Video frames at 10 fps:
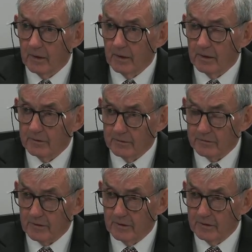and
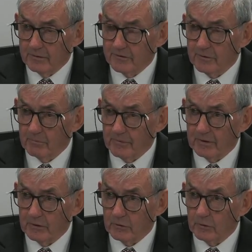it's something
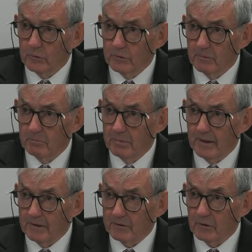that could
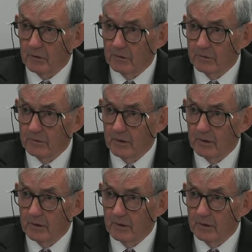impact on